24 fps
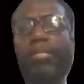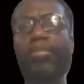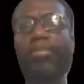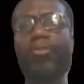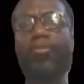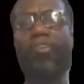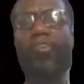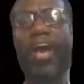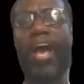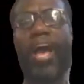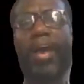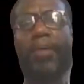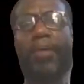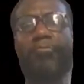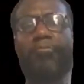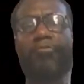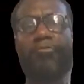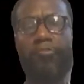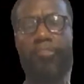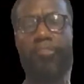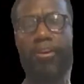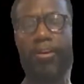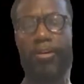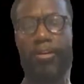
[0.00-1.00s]
derived
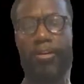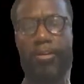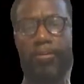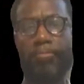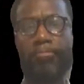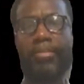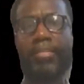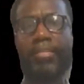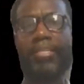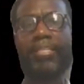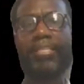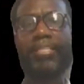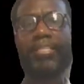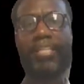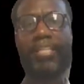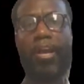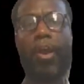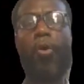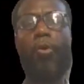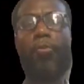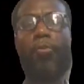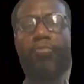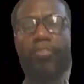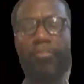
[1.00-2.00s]
from the
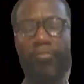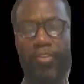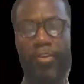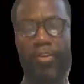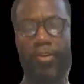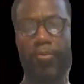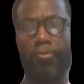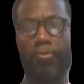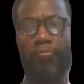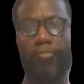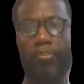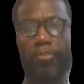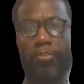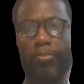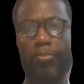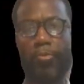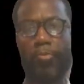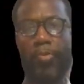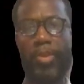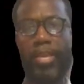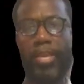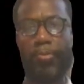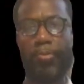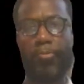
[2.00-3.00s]
overview for the
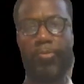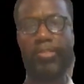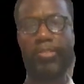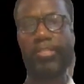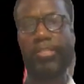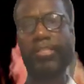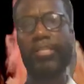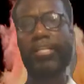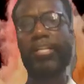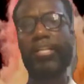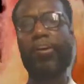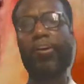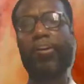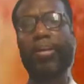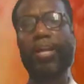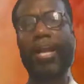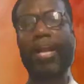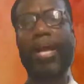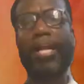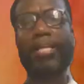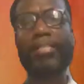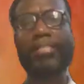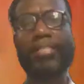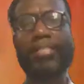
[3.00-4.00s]
week, which is in our
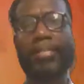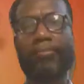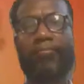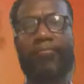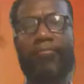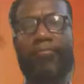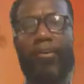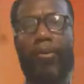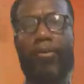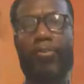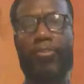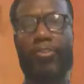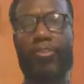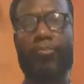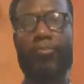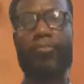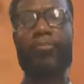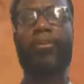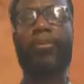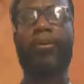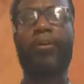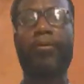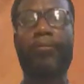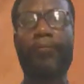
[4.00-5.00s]
content folder
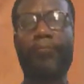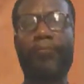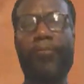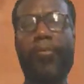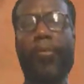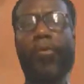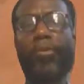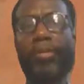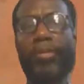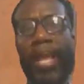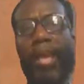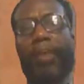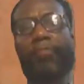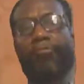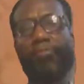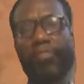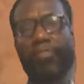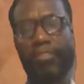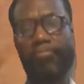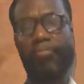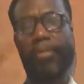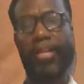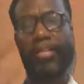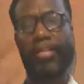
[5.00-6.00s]
for that
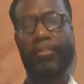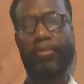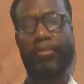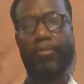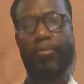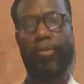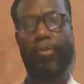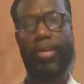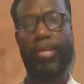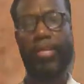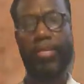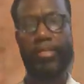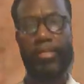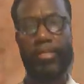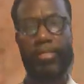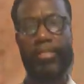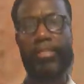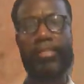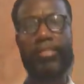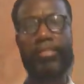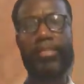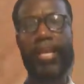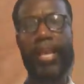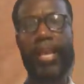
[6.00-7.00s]
respective week. And in
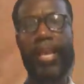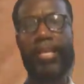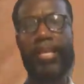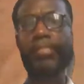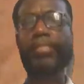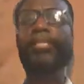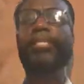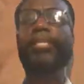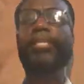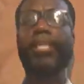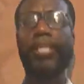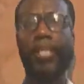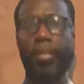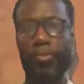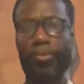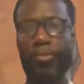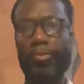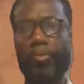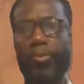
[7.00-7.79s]
this case, it was